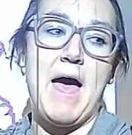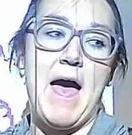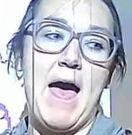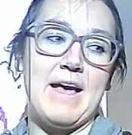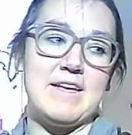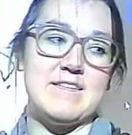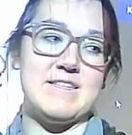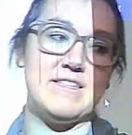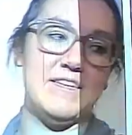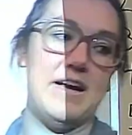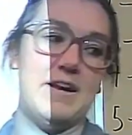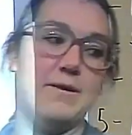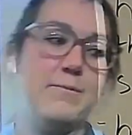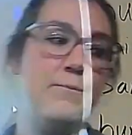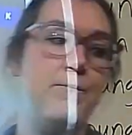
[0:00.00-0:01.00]
Pakistan.
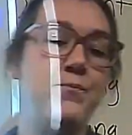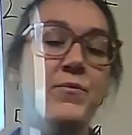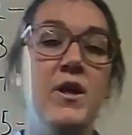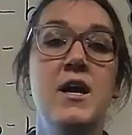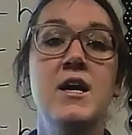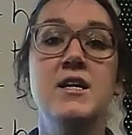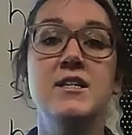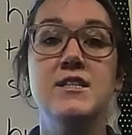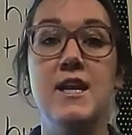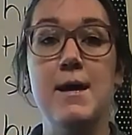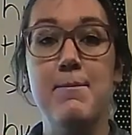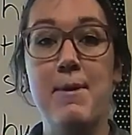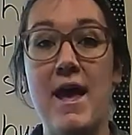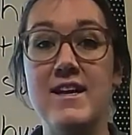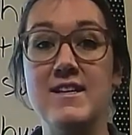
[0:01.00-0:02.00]

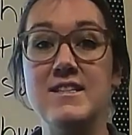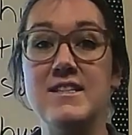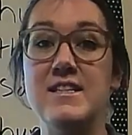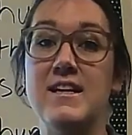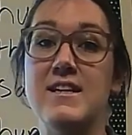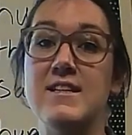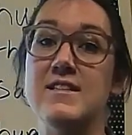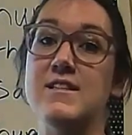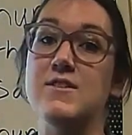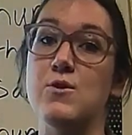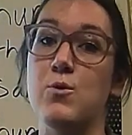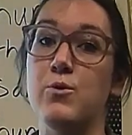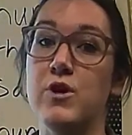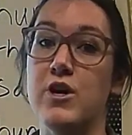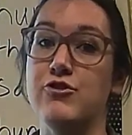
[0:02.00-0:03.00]
Today, Pakistan is its
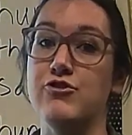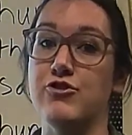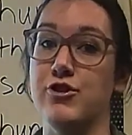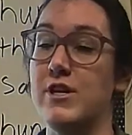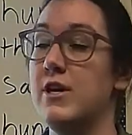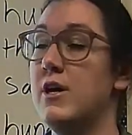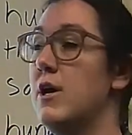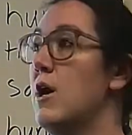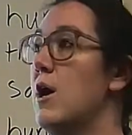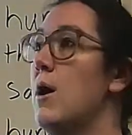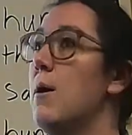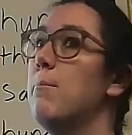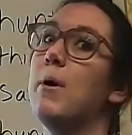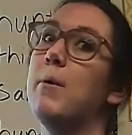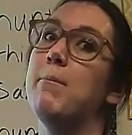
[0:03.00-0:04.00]
own country,
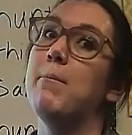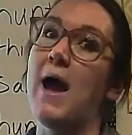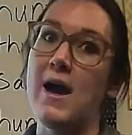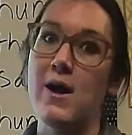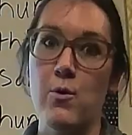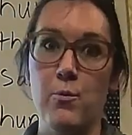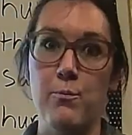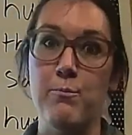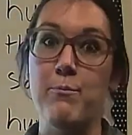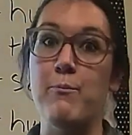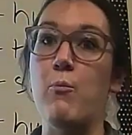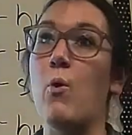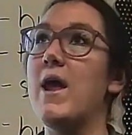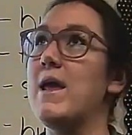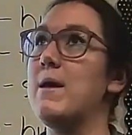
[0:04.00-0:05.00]
but
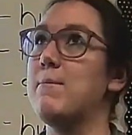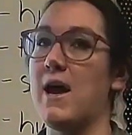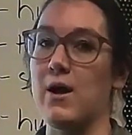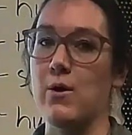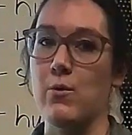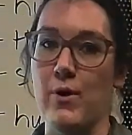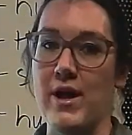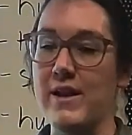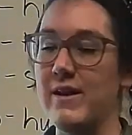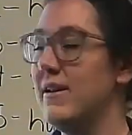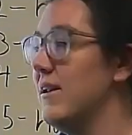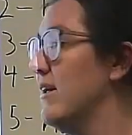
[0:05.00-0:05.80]
way back when,